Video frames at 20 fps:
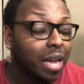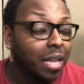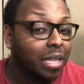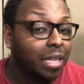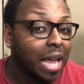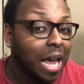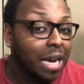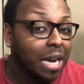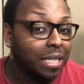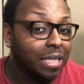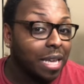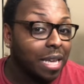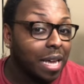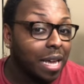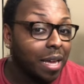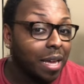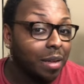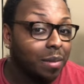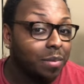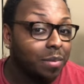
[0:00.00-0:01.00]
a lot of
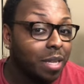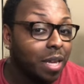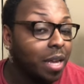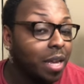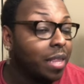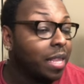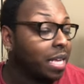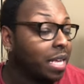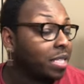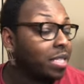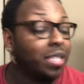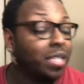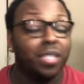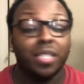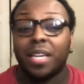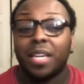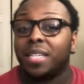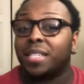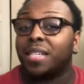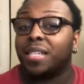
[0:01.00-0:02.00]
times. That
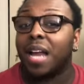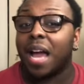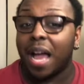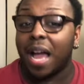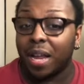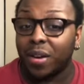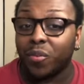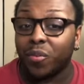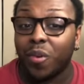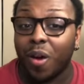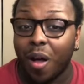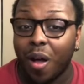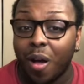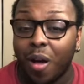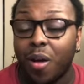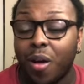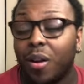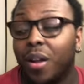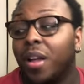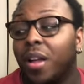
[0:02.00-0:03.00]
sister is not
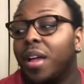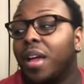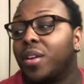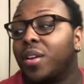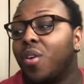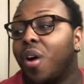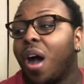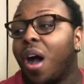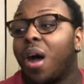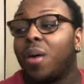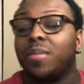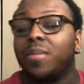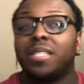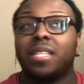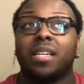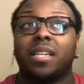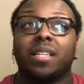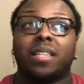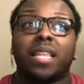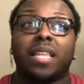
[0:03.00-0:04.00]
wrong, and you're
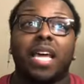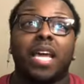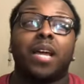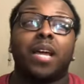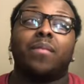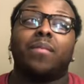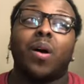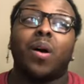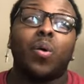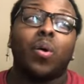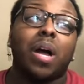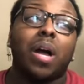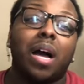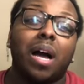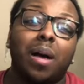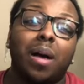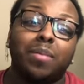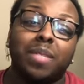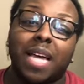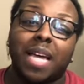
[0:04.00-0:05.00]
always in the thing of, oh,
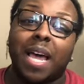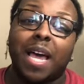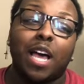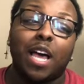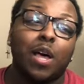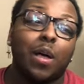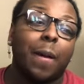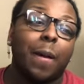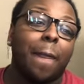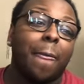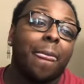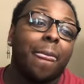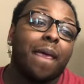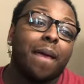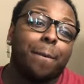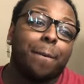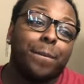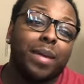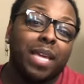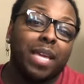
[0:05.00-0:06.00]
calm down,
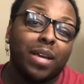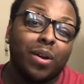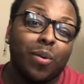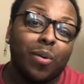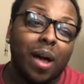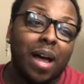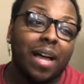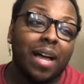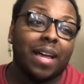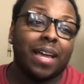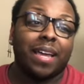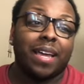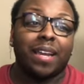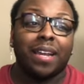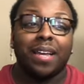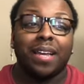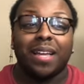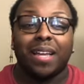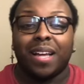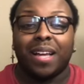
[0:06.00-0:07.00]
be
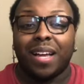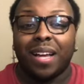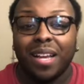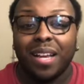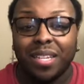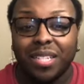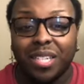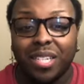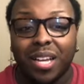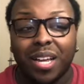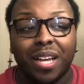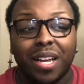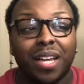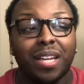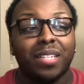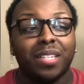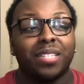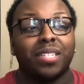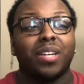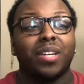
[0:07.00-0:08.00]
quiet, hush
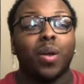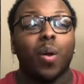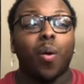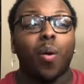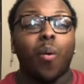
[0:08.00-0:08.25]
hush,